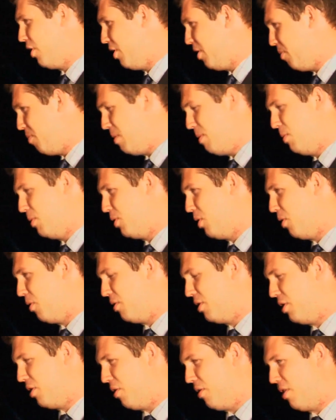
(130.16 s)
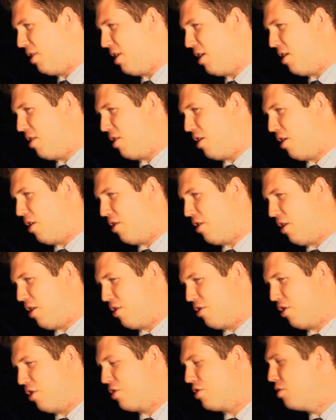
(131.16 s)
heard, and people don't,
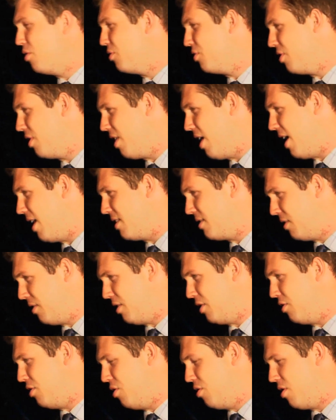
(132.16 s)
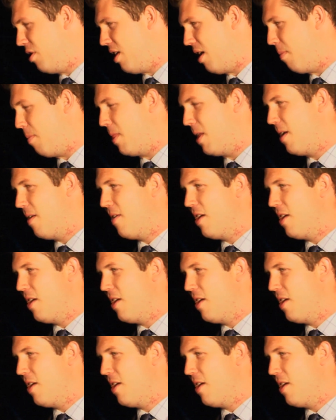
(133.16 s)
they're used to that. It's nothing new to them.